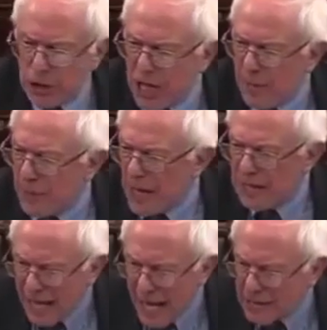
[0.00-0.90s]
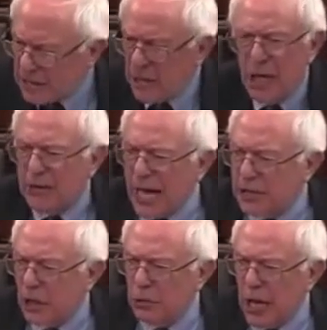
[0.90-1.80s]
not paying taxes,
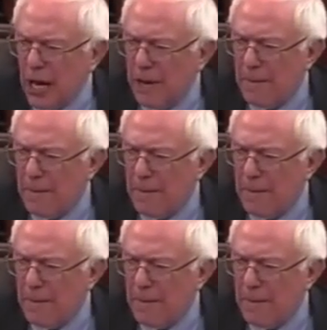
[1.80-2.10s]
that's okay.